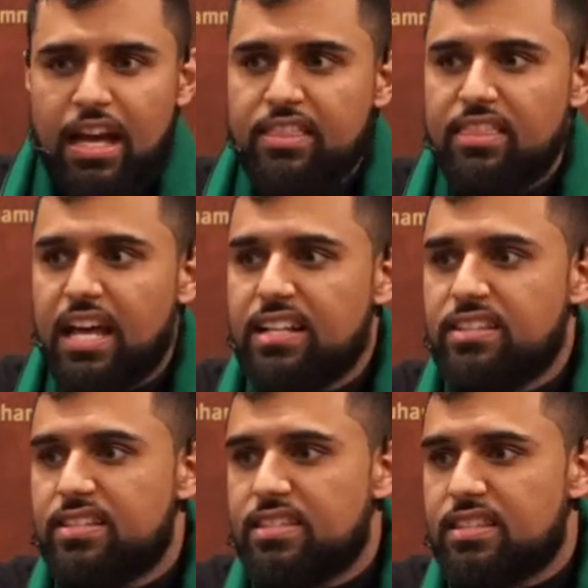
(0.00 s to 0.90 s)
And
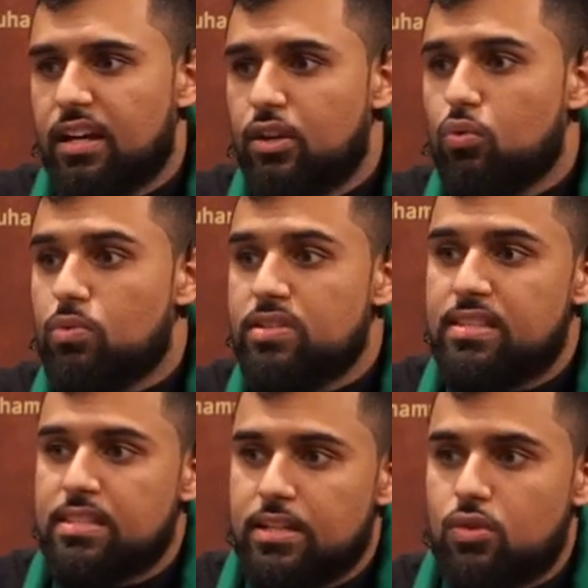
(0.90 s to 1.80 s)
that son will
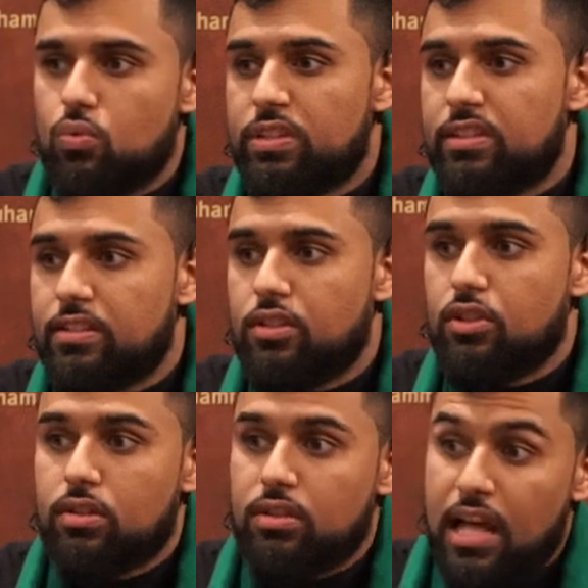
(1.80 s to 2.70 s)
sit within
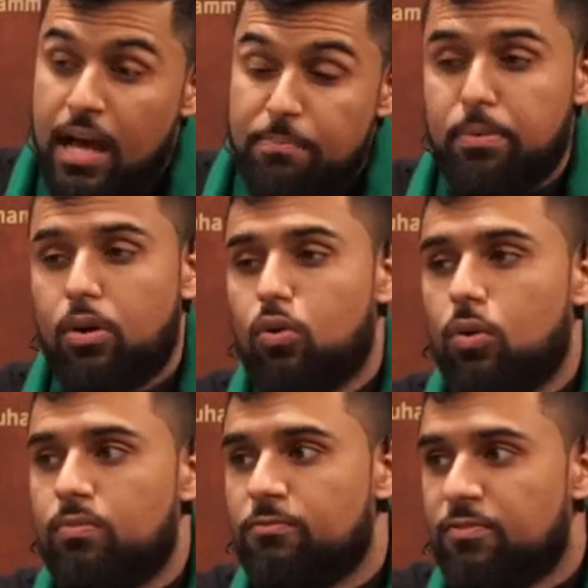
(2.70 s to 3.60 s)
your lap,
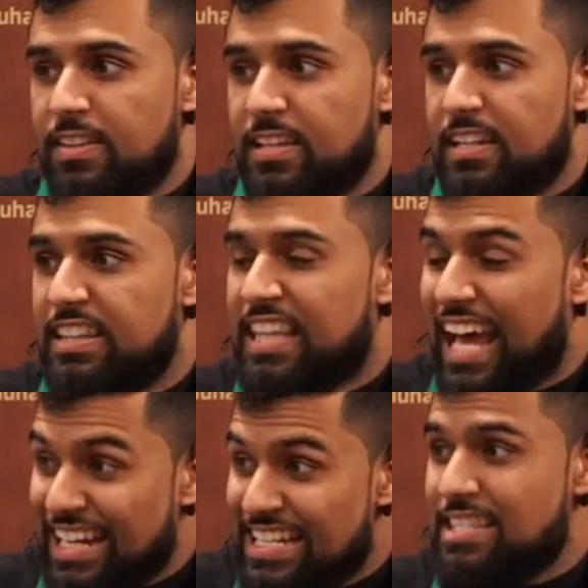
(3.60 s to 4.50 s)
O Umm Fadl.
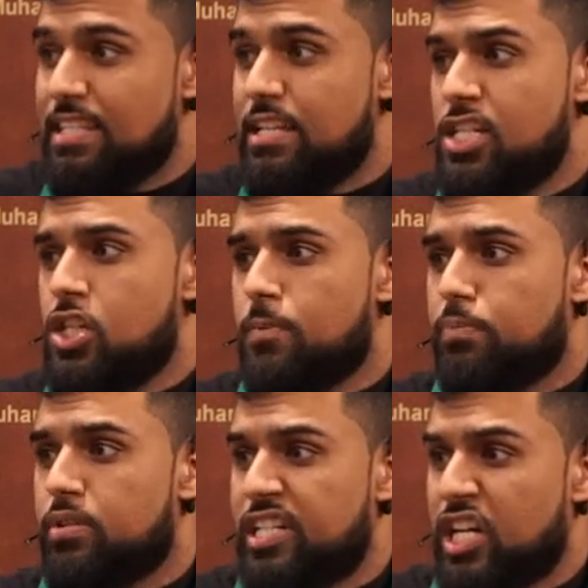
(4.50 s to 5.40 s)
That is the
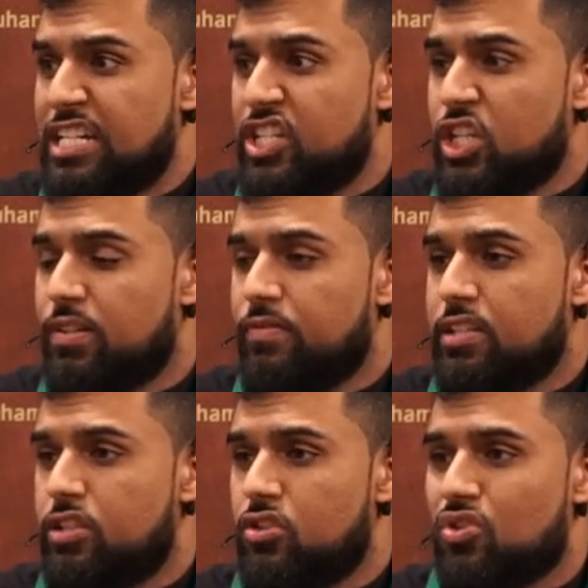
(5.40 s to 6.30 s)
interpretation of
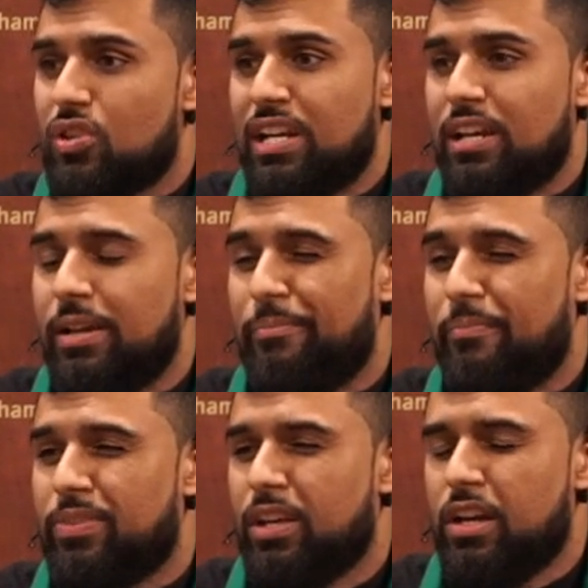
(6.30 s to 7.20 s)
this
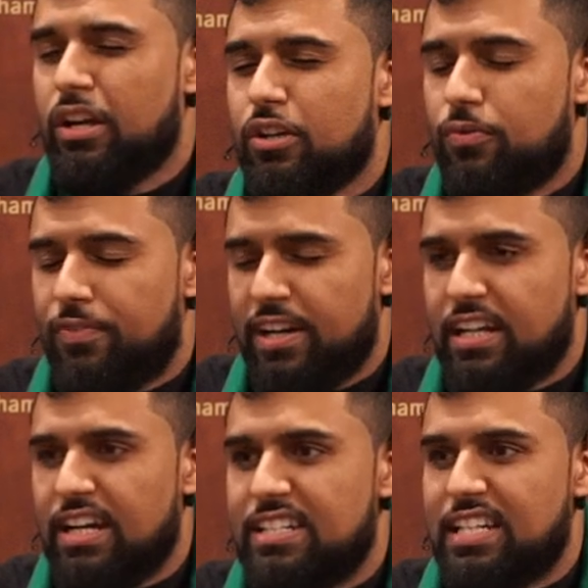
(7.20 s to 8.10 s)
dream. You
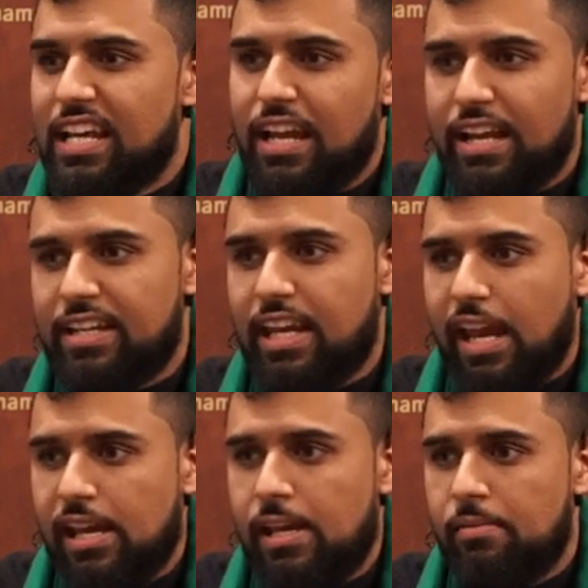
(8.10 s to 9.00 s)
find a day it
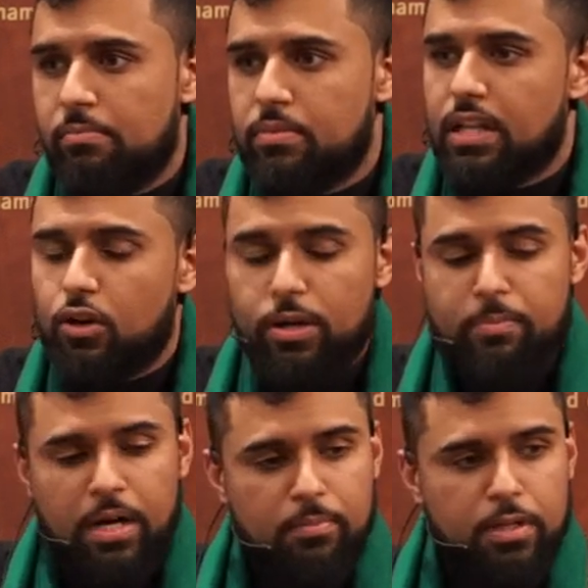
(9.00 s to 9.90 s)
came that
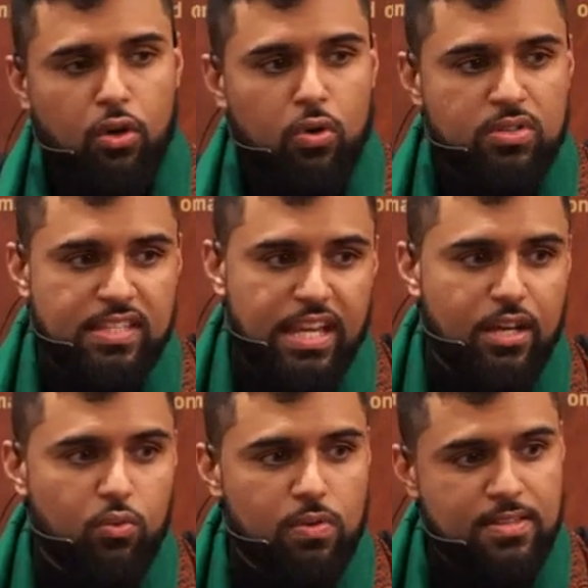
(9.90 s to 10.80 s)
Imam al
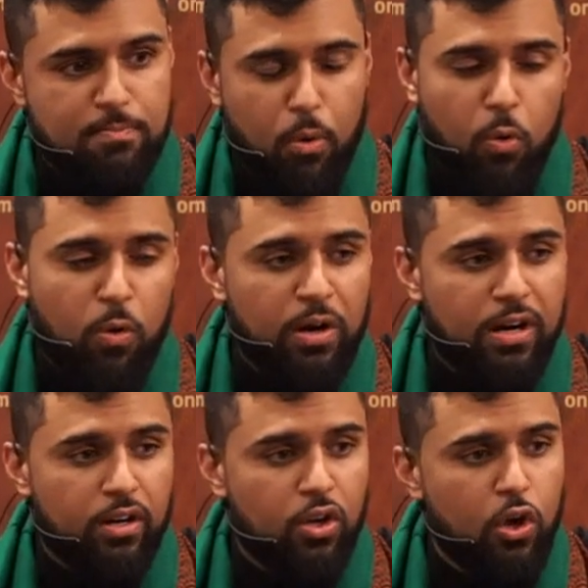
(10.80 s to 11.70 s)
Hussein was
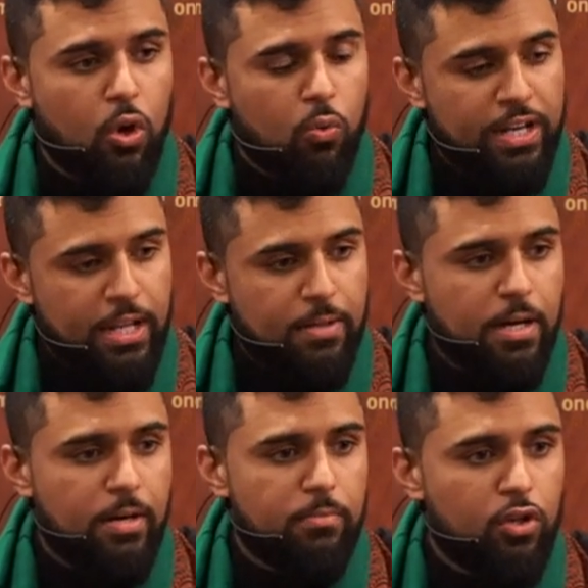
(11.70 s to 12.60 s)
born. When
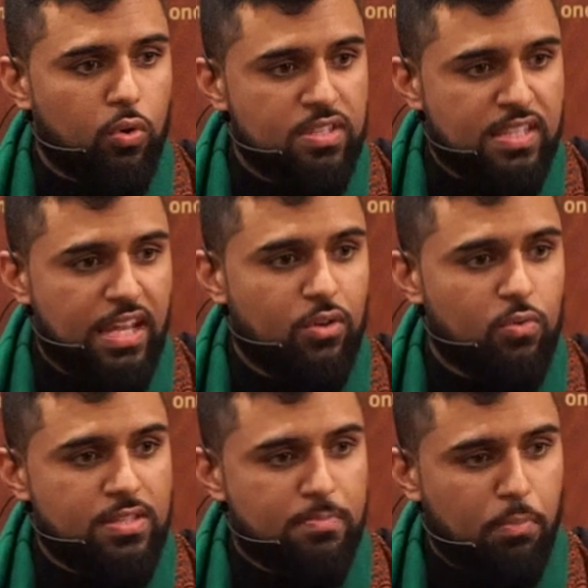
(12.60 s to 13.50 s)
Imam al-Hussein
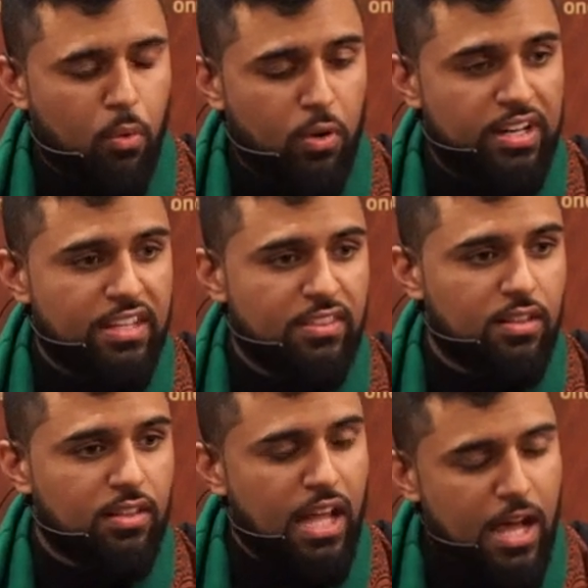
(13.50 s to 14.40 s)
was born in the
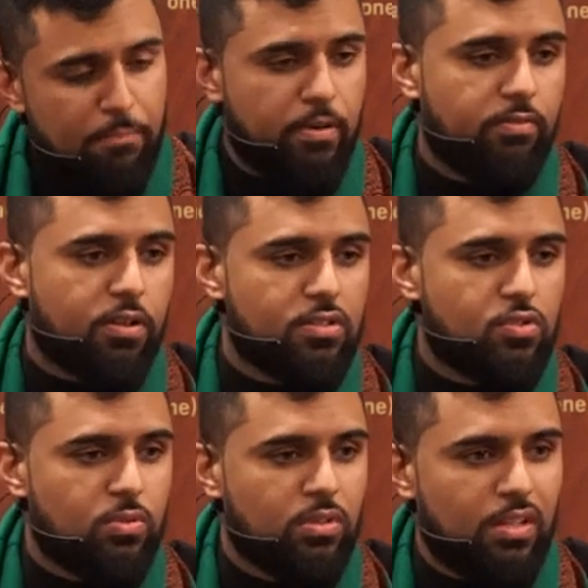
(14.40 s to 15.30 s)
lap of
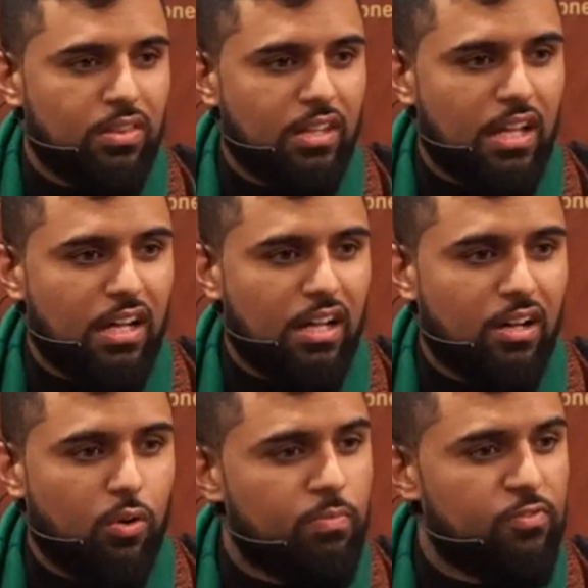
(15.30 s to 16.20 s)

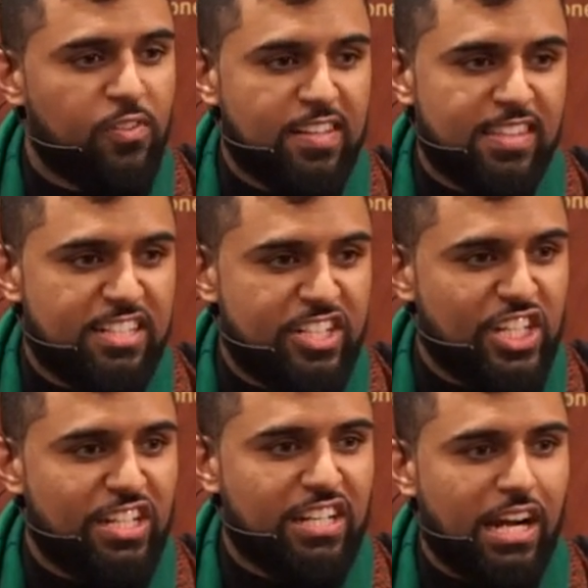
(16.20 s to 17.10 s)
Rasulullah, Umm Fadl,
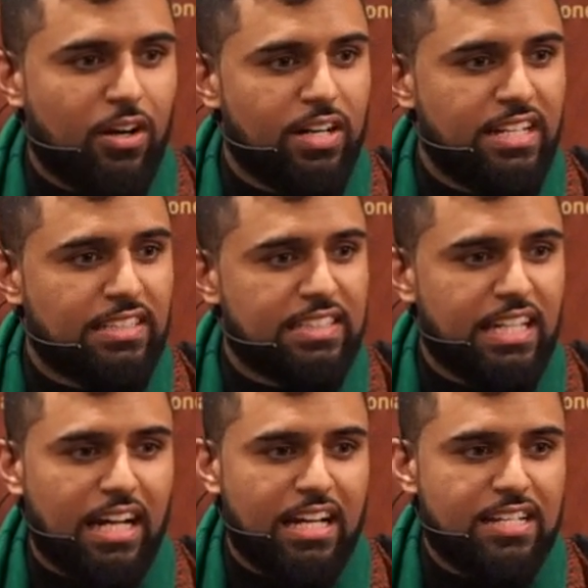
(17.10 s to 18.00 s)
she narrates
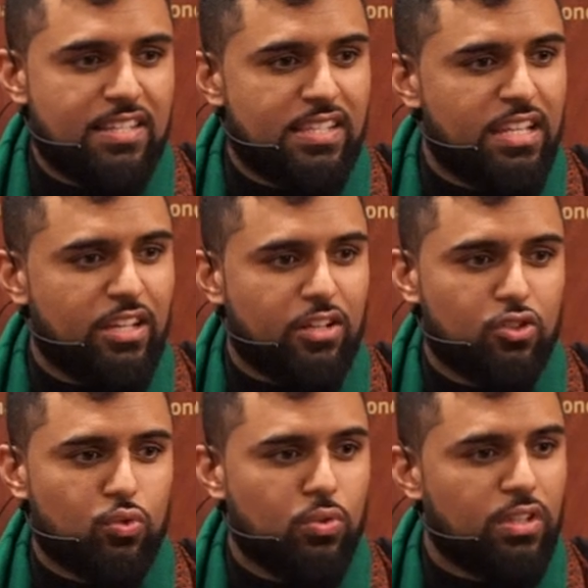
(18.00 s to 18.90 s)
that I see
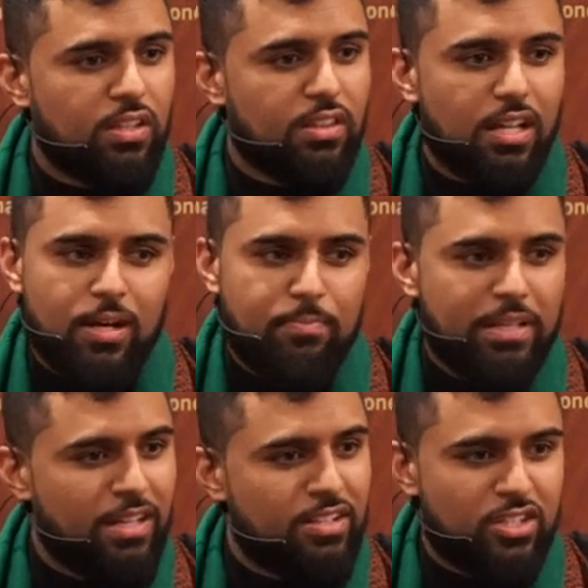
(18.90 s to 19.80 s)
Rasulullah
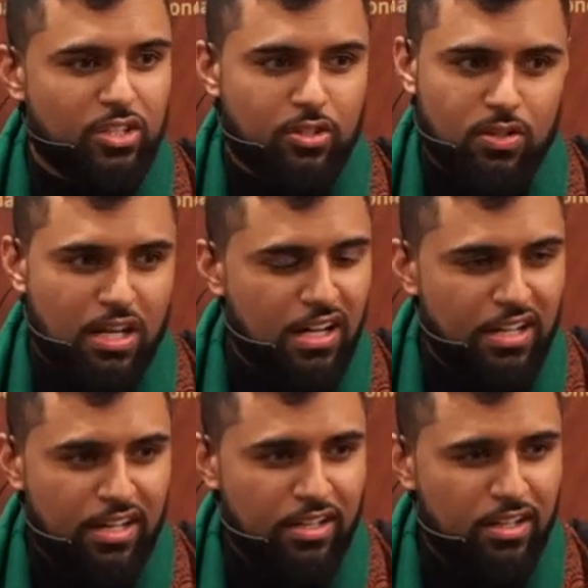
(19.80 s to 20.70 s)
begin to
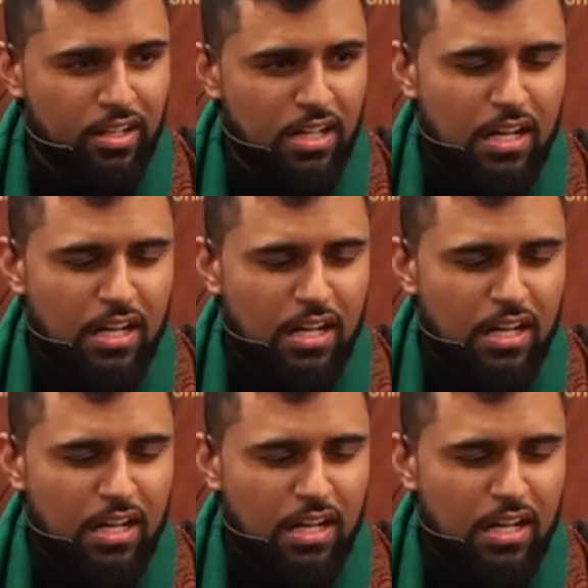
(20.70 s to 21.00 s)
cry.